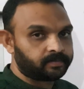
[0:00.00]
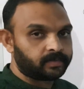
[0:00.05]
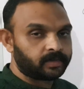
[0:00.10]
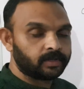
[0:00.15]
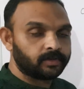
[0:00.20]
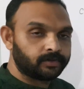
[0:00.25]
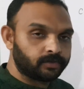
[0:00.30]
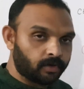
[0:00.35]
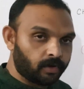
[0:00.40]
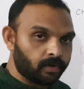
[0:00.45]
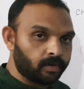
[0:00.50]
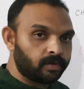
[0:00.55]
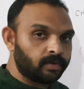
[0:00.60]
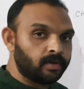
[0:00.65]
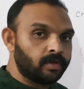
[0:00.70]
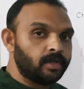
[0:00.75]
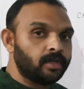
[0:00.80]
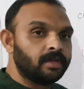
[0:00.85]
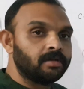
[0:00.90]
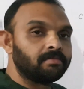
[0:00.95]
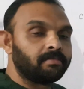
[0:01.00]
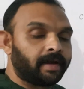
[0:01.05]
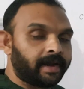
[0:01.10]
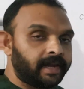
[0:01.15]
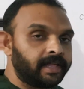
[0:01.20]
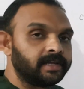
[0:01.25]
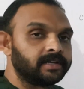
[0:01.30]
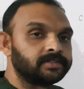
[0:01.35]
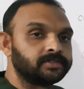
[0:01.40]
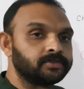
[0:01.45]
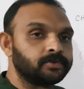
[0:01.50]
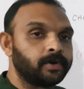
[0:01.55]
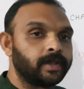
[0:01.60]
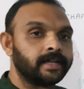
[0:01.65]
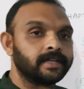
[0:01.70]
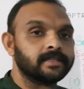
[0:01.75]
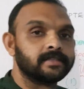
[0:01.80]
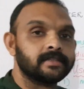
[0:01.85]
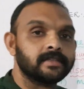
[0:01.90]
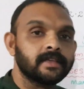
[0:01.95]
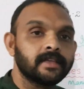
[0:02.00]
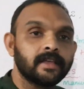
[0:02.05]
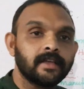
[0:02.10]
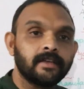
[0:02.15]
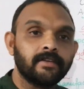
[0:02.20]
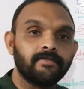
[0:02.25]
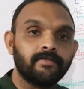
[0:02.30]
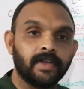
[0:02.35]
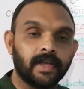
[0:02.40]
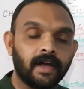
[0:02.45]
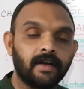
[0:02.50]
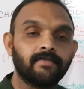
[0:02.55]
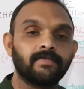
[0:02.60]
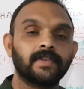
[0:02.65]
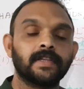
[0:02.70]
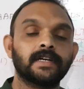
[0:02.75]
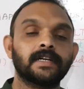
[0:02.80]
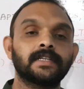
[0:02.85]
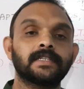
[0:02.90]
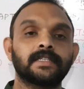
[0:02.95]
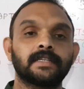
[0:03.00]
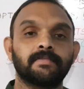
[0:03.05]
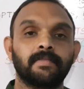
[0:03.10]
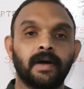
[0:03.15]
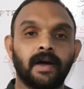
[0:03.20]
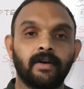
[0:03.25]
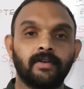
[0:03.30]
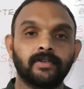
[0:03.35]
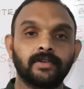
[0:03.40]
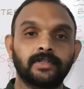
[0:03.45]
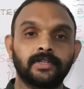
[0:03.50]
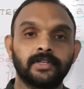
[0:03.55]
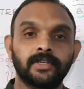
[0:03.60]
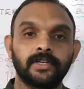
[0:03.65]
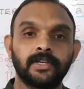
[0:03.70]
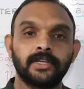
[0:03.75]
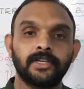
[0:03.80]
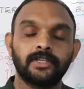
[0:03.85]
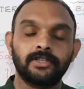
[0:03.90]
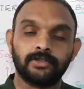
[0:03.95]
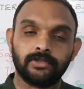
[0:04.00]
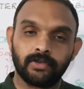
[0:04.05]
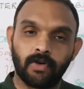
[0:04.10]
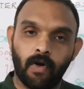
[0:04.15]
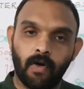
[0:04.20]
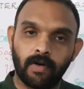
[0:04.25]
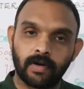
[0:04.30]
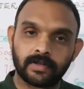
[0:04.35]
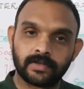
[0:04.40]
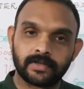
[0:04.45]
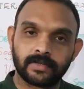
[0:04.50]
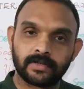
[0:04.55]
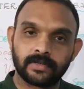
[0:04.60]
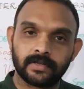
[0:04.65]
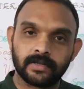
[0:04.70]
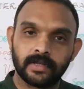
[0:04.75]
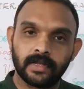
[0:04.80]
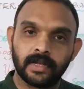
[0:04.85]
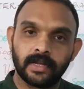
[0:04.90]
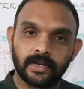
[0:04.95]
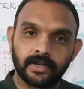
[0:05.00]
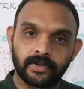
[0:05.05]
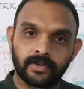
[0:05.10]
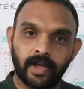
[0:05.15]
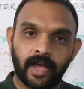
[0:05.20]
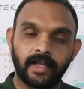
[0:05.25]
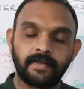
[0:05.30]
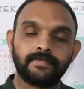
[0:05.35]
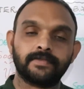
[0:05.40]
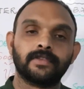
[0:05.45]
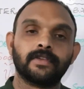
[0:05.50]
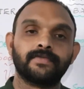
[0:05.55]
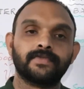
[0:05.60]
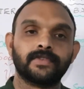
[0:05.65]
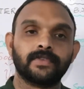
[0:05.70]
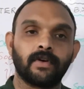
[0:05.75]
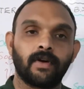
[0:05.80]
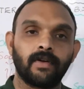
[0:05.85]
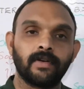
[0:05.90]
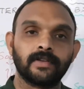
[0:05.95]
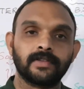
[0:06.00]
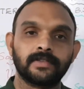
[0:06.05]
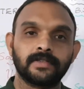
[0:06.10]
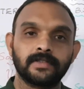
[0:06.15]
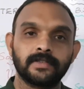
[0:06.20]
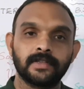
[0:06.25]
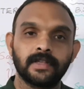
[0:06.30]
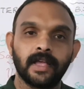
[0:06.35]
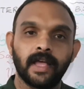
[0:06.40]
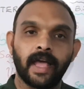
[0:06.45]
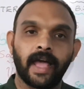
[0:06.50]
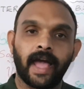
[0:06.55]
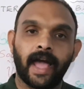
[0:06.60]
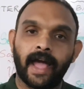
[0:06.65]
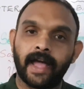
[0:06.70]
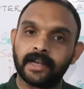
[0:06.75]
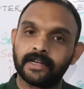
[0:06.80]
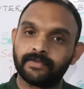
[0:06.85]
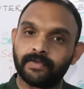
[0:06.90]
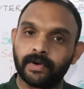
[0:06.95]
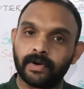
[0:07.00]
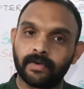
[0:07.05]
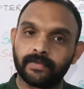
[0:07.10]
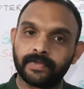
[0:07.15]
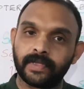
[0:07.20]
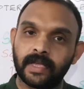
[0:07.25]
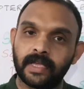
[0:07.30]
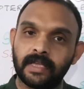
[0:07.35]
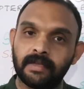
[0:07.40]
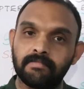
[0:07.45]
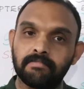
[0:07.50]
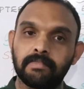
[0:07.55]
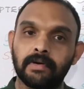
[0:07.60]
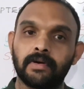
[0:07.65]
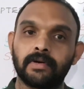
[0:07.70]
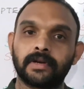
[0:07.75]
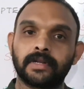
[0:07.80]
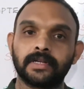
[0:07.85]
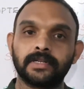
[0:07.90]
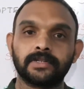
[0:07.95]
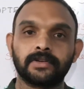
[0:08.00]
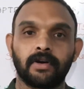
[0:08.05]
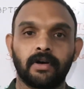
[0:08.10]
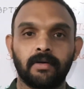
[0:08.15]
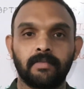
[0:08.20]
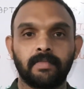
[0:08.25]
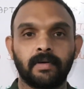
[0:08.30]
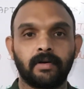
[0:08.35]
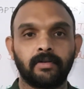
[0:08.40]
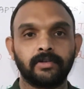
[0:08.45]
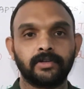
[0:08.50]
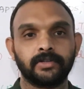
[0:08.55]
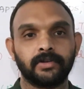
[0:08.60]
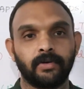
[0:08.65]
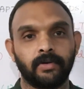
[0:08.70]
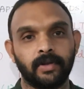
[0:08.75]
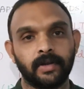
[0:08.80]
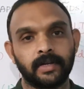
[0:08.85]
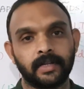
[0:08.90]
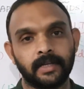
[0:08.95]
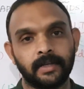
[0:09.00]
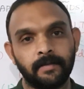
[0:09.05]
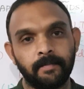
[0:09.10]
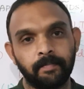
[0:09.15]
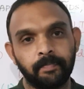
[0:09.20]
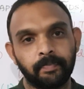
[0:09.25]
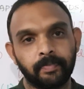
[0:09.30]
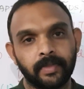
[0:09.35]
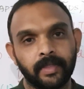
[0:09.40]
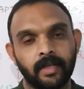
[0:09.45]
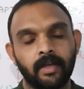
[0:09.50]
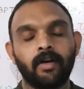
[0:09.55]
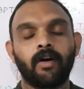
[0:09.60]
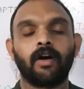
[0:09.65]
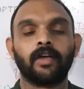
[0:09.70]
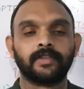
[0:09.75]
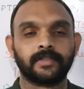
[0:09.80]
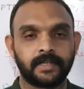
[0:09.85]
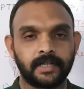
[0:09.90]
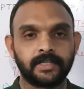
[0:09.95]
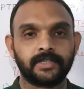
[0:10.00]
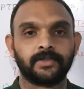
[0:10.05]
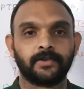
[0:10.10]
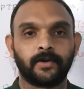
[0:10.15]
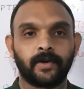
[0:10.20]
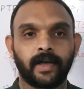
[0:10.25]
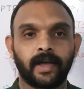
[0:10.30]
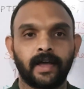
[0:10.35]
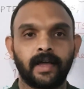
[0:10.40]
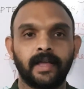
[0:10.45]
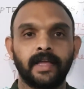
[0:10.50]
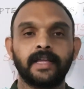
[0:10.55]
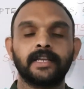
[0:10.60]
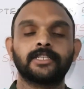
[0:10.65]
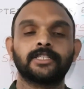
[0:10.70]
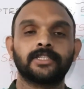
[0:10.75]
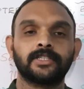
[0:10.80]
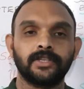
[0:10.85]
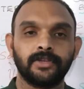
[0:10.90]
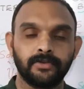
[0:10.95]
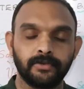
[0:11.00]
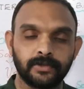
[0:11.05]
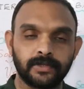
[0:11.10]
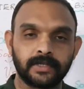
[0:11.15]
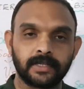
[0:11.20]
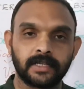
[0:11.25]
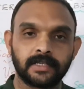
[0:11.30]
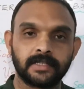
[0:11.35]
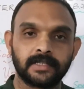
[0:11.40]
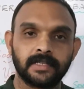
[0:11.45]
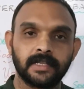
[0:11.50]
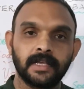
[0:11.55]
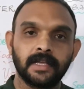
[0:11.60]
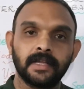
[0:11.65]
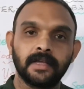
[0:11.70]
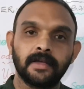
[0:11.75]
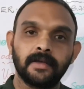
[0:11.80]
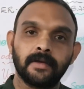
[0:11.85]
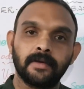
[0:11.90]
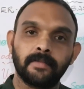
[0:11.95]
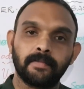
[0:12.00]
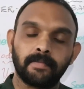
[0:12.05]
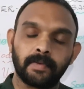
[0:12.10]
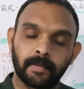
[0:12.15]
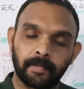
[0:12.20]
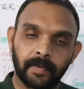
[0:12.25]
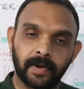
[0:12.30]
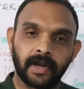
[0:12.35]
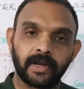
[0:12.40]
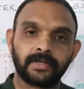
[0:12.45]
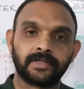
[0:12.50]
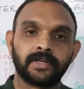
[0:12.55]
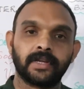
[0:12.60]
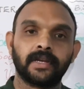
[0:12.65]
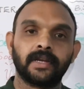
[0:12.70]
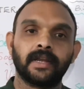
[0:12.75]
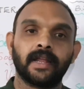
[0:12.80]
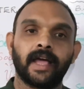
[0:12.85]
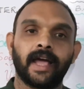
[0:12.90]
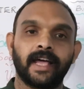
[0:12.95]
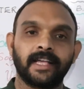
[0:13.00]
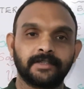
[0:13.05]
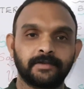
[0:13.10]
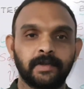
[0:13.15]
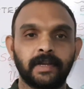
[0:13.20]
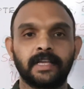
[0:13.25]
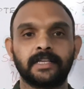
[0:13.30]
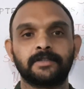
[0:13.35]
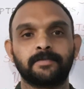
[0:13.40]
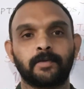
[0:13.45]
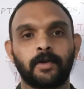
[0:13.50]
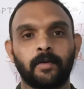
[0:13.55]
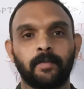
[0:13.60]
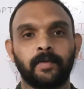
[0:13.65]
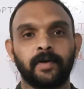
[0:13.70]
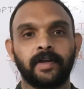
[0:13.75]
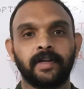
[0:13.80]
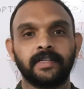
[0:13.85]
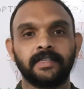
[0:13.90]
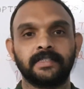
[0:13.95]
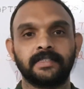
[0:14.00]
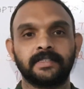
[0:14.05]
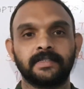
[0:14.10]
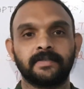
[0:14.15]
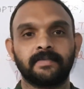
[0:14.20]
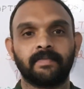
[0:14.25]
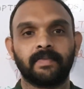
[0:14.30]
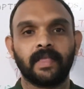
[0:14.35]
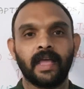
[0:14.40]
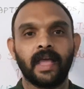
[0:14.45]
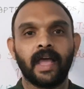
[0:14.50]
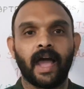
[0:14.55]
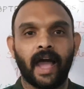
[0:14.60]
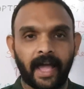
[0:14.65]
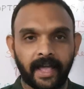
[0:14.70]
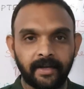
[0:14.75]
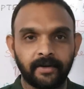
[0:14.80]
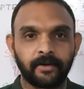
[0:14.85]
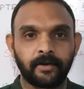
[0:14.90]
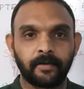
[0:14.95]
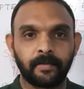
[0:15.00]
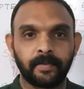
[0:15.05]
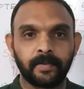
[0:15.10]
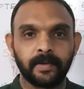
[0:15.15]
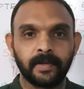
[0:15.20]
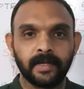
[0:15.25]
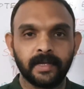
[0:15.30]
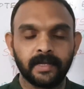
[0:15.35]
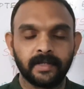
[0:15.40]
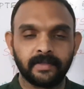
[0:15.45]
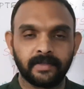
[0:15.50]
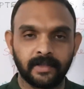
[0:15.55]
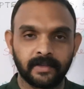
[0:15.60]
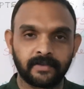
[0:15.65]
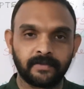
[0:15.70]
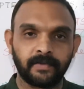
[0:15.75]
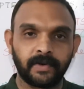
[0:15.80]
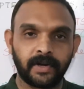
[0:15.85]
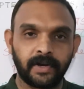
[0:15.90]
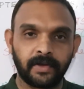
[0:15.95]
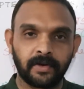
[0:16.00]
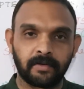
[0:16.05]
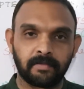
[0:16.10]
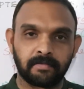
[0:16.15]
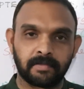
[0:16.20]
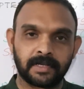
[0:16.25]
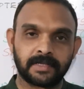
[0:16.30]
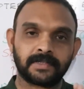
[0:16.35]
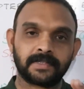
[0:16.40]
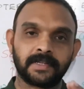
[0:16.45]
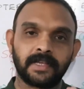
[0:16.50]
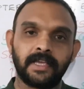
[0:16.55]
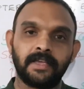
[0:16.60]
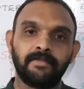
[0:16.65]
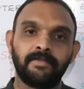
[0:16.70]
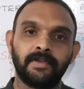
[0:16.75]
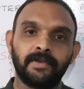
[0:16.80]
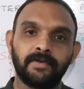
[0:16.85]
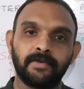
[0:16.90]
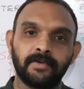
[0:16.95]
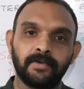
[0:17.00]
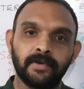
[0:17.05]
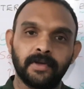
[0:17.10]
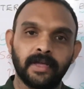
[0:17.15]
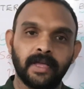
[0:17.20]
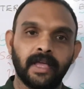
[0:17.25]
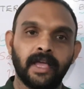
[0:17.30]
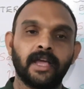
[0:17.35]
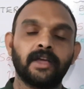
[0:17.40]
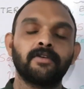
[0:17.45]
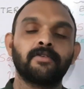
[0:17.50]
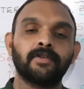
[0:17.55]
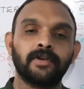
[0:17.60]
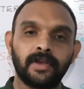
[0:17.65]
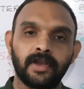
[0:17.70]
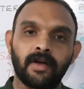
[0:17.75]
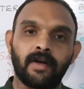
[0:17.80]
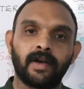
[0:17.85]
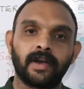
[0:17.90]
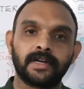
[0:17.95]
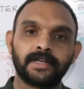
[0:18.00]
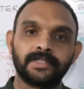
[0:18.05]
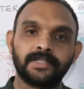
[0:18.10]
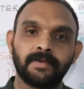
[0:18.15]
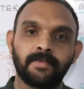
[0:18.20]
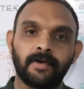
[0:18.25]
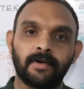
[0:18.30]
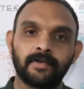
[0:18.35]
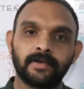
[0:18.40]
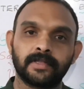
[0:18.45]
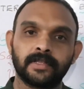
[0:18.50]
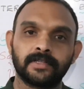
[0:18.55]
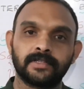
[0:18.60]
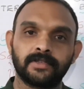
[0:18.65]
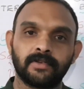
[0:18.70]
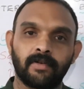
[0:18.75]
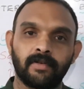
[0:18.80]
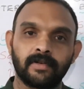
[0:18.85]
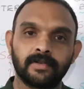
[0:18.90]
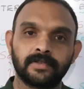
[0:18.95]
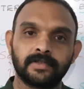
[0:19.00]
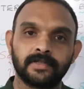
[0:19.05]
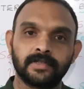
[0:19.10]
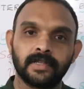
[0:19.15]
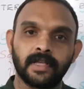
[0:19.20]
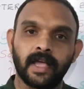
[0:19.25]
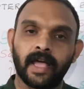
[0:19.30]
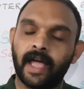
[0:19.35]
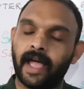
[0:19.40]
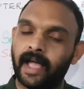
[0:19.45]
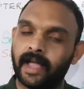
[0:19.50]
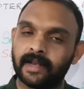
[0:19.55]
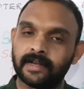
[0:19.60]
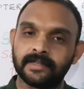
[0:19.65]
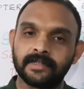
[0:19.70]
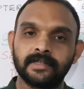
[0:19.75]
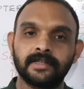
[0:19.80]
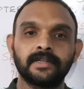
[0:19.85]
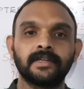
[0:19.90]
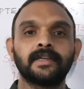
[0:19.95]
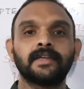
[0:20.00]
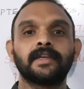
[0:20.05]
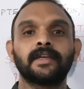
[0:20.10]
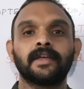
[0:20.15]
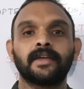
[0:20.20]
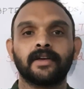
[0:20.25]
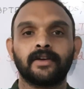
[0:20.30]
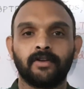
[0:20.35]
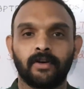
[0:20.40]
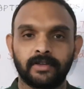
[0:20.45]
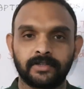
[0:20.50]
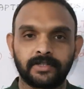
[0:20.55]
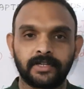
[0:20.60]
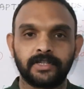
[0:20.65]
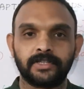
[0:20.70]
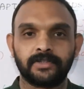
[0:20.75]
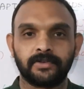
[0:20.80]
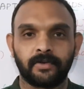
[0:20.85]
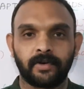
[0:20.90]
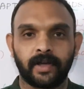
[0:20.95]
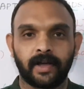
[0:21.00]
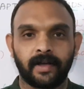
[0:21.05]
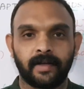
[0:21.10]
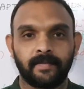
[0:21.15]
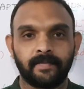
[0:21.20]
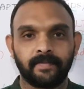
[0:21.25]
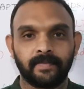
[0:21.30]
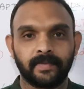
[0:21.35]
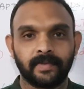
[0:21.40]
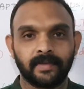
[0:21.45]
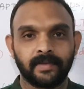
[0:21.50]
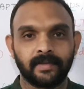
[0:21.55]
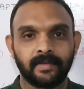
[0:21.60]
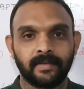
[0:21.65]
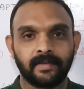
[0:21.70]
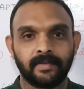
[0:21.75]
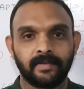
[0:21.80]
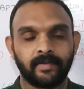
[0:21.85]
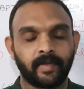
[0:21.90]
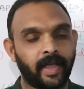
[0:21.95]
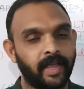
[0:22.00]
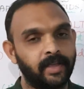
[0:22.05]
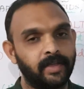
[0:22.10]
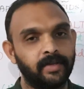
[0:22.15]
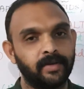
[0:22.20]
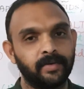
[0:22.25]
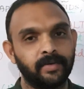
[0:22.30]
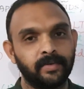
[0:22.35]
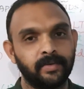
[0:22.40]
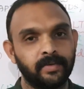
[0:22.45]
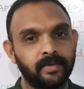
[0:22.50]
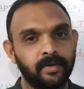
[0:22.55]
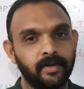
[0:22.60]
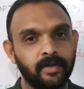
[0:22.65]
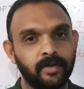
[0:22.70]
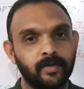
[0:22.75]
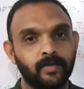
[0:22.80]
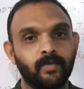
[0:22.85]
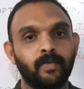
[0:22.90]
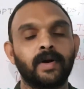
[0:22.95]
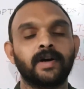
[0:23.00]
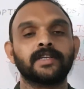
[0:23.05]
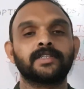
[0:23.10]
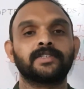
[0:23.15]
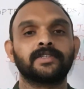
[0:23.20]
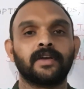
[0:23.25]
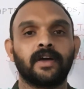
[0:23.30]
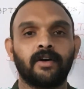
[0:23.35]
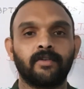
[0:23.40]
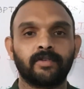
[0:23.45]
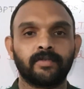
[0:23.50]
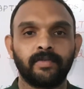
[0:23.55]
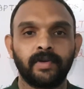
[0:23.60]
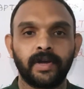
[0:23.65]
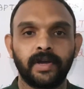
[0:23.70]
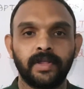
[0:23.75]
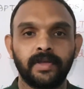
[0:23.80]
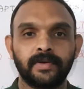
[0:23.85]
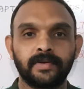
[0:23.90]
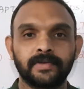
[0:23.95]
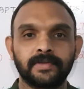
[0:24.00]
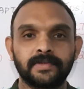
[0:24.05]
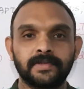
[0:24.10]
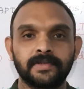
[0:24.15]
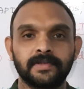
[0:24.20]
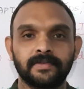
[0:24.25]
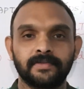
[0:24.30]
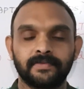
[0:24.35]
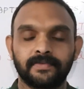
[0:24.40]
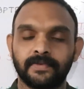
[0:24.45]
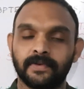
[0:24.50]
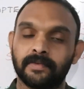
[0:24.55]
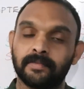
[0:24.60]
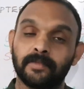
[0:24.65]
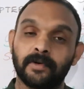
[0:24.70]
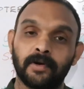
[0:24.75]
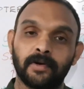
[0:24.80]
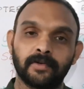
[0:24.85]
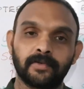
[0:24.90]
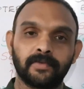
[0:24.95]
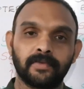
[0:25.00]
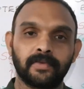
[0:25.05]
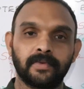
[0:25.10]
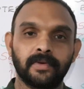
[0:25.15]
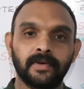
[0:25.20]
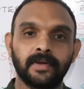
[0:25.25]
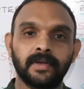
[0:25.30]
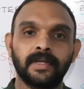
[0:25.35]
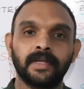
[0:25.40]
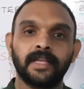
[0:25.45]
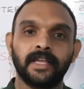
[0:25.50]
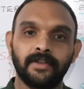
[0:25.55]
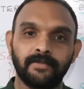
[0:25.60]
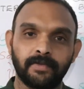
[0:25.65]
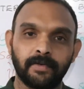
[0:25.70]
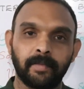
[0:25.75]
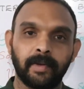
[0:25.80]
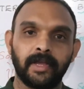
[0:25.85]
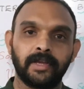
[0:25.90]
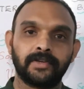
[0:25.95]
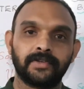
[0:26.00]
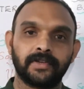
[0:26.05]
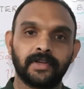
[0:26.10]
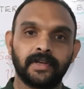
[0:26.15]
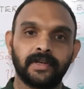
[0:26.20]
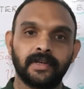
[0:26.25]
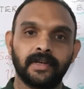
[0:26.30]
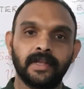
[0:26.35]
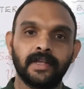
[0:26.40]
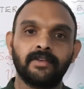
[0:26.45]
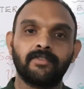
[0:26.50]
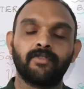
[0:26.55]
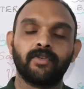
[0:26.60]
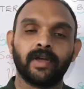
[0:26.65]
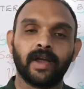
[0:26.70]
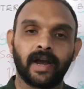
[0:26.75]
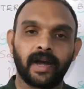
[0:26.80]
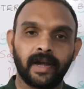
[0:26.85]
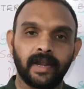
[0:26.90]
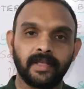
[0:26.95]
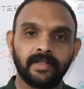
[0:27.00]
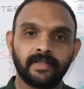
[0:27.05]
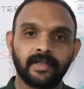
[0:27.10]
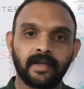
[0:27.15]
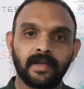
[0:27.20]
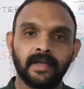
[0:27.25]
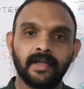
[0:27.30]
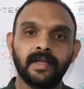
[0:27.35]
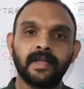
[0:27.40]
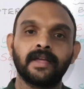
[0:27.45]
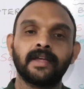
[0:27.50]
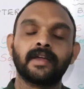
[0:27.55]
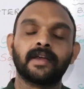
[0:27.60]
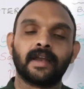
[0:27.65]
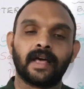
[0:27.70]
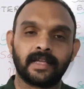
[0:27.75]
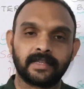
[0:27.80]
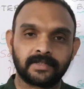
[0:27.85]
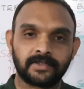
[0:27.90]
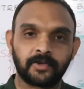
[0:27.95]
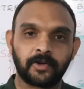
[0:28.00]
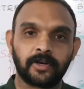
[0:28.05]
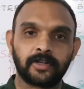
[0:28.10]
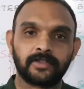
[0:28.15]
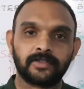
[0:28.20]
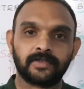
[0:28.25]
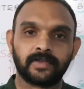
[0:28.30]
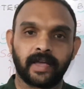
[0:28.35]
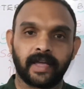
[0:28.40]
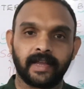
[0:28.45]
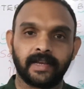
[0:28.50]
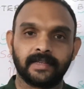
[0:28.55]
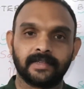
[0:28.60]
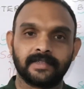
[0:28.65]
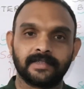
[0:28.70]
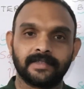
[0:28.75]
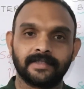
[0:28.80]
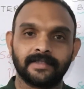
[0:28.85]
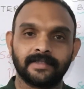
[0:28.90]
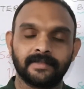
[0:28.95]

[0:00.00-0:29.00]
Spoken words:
So my dear students, we have learnt about salts, types of salts, and one of the important compound called caustic soda, its uses, preparation as well as properties. I hope this video must give you a good knowledge about the salts and caustic soda. Thank you. Watch our videos for more information regarding the class 10 science.